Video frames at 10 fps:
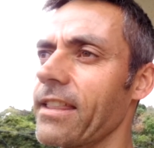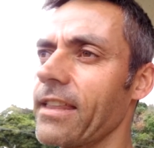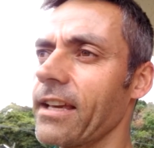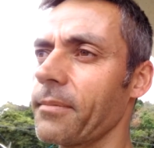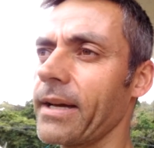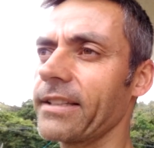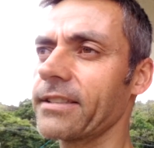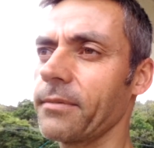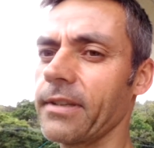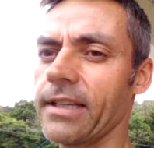think about
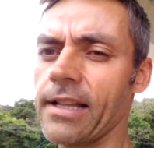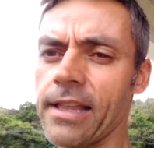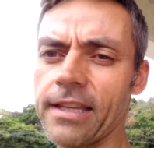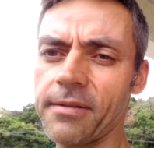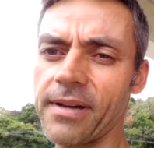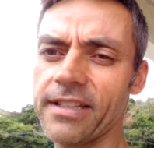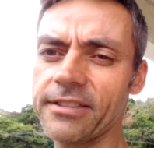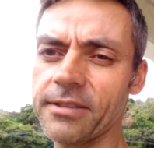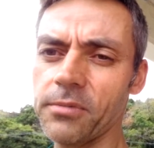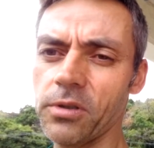something and I think about
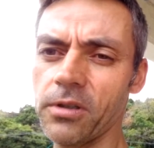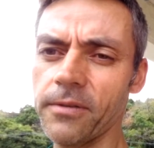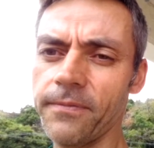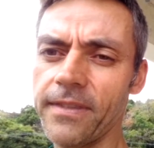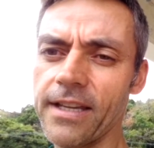it some more.